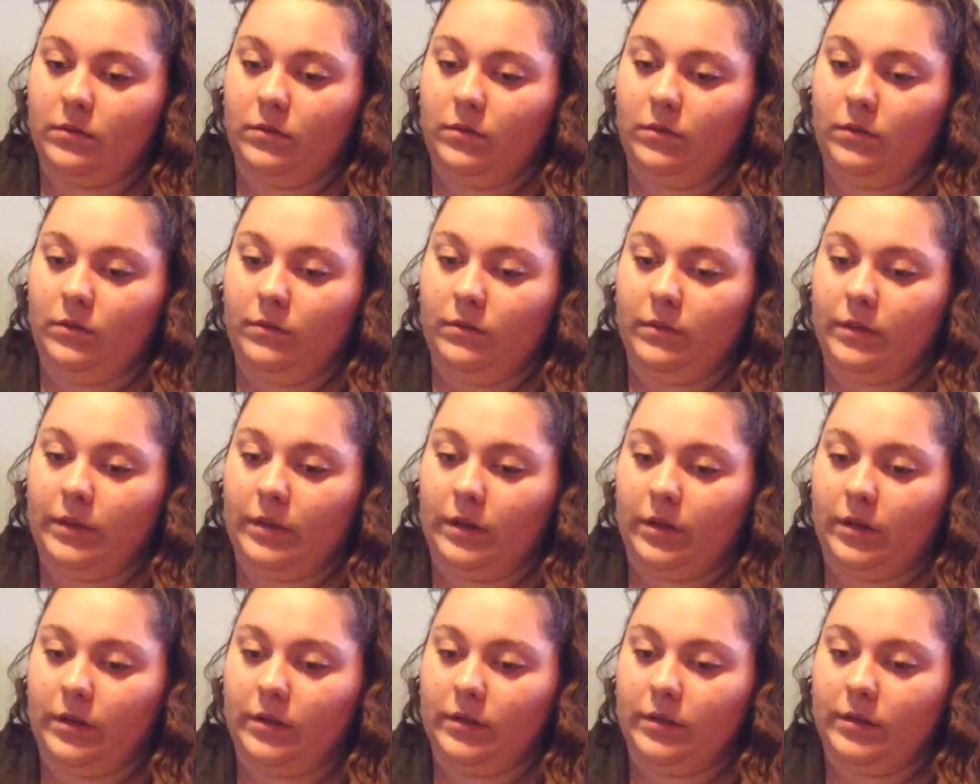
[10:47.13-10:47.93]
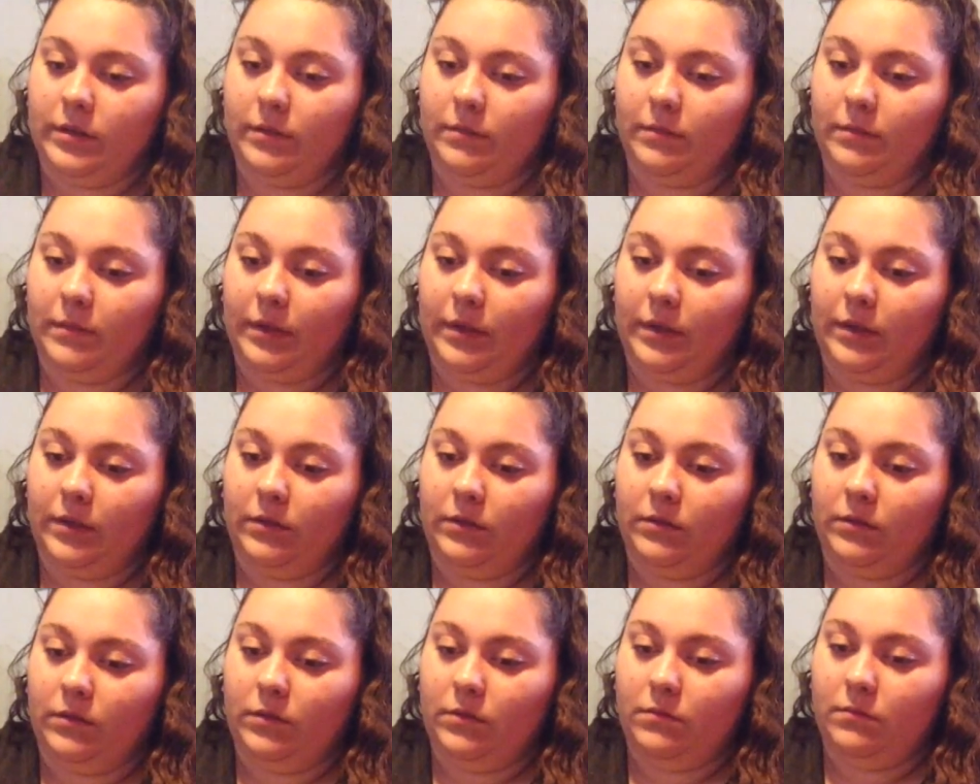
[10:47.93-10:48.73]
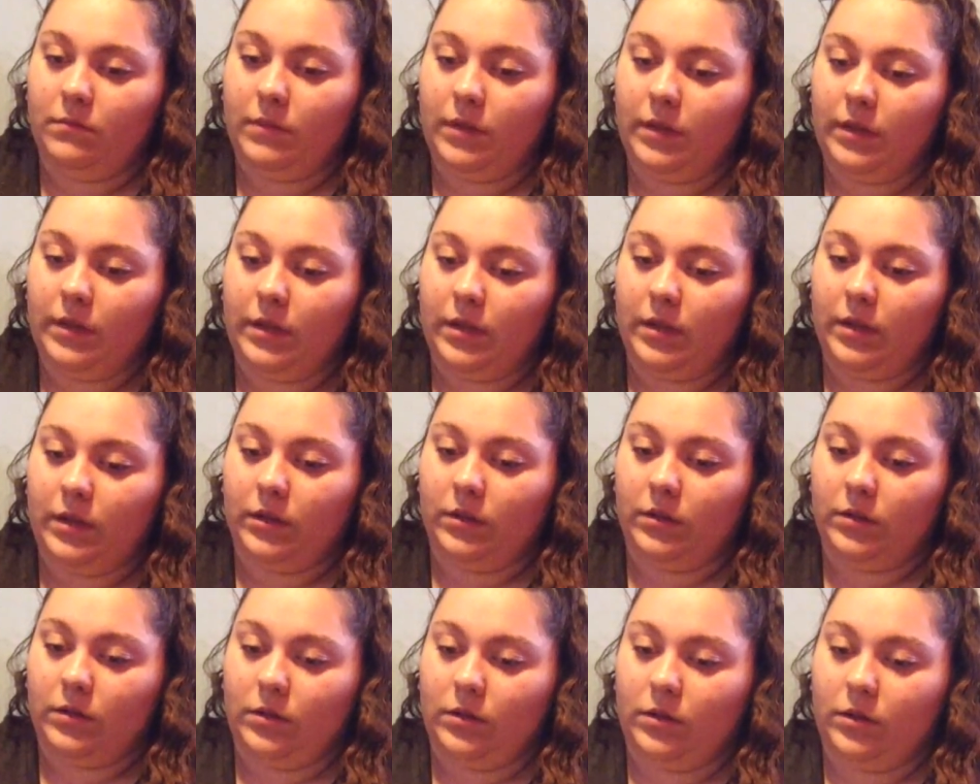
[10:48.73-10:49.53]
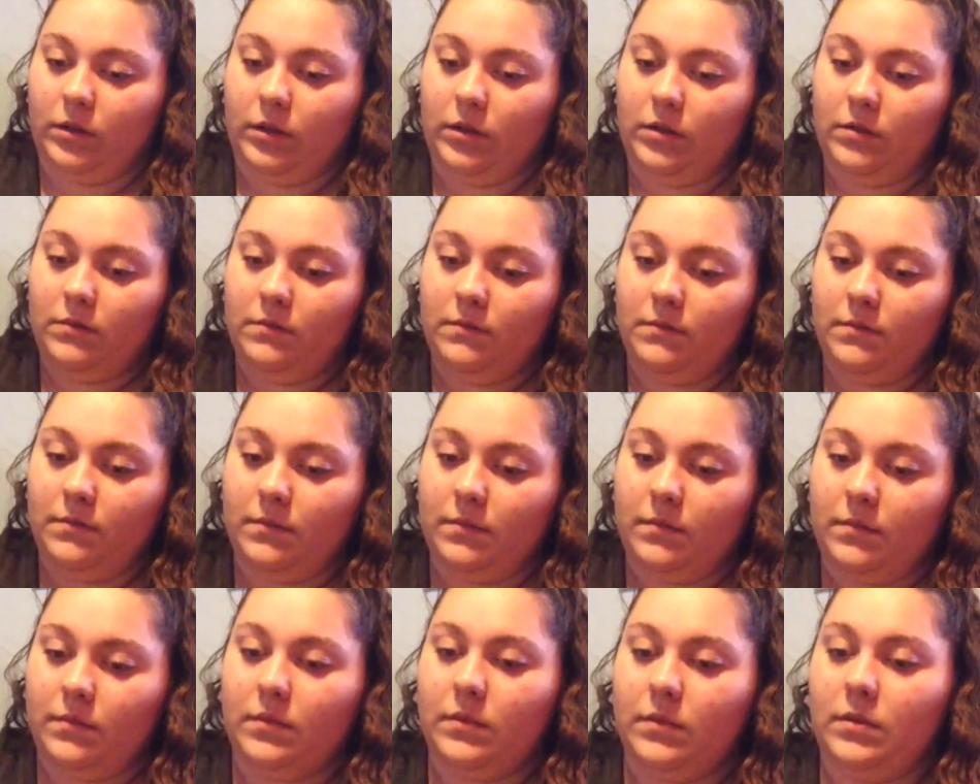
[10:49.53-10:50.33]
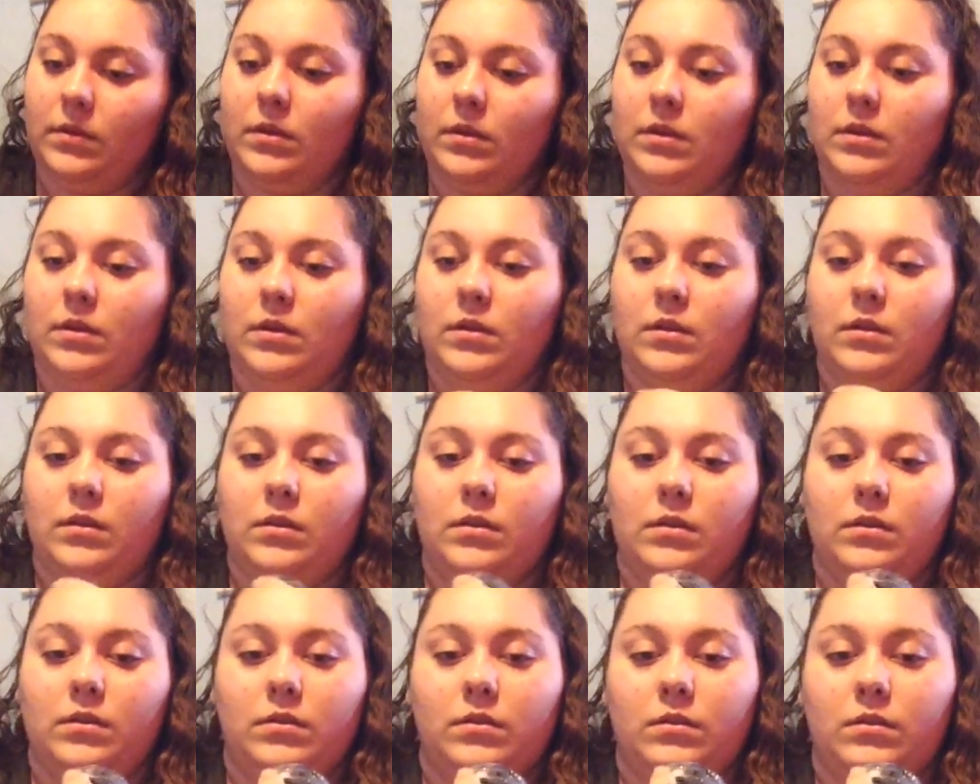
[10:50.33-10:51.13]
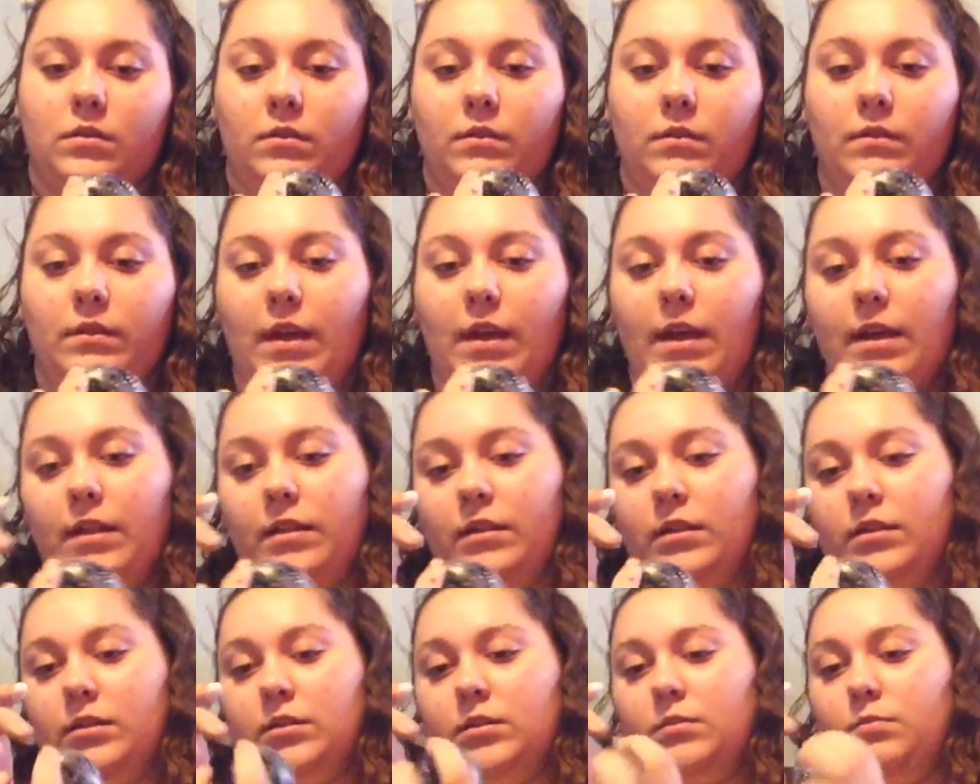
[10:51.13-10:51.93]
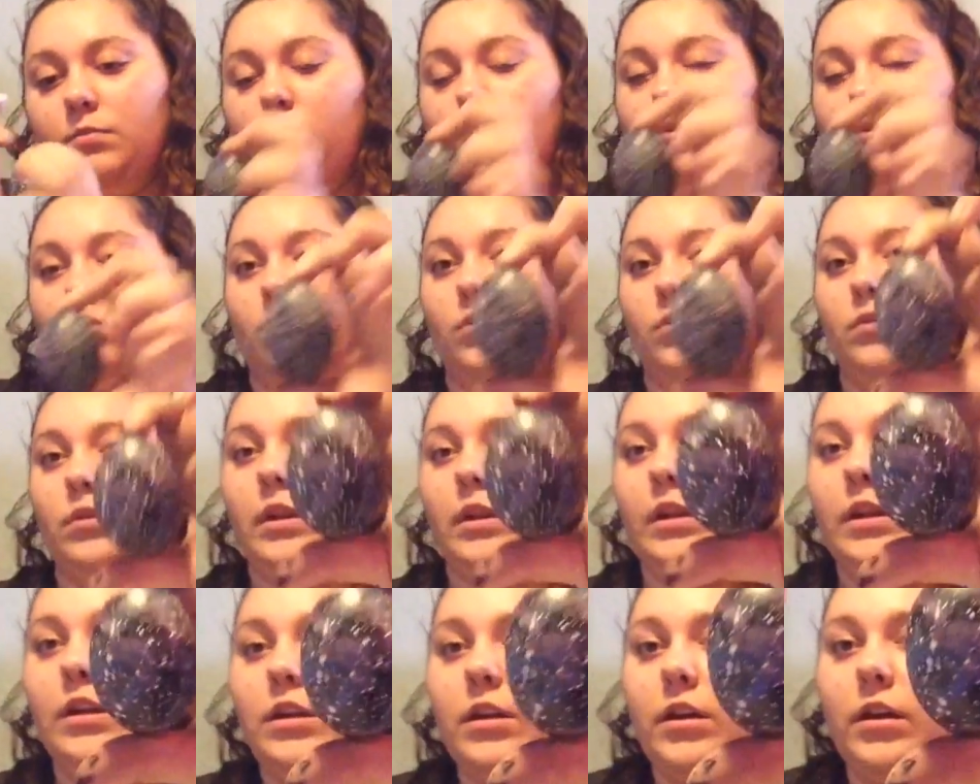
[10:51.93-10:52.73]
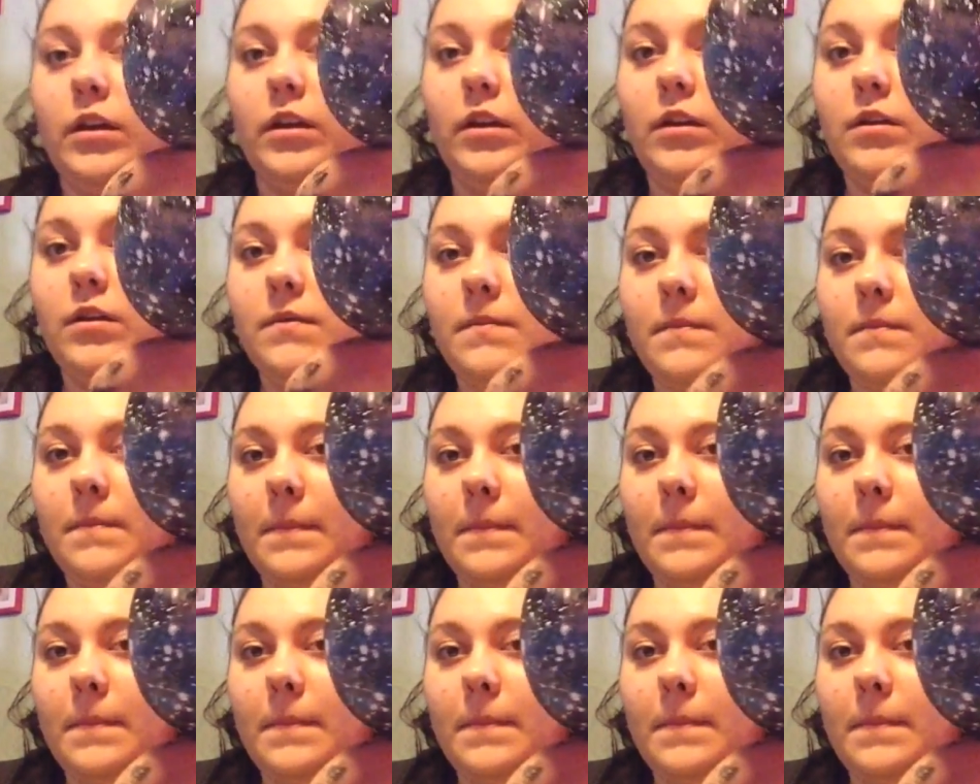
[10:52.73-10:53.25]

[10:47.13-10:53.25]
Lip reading: do it on something you don't mind getting dirty. So that looks pretty good.